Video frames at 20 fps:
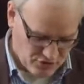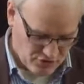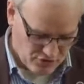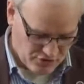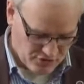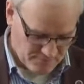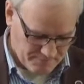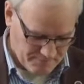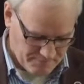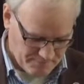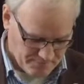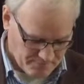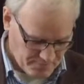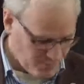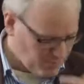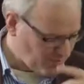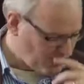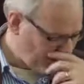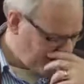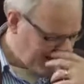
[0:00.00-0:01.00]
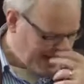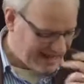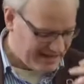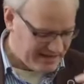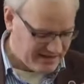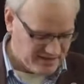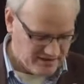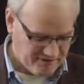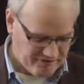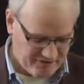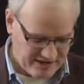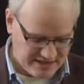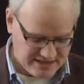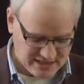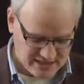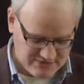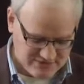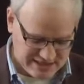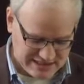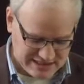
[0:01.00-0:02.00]
good and in the
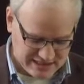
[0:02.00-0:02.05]
face of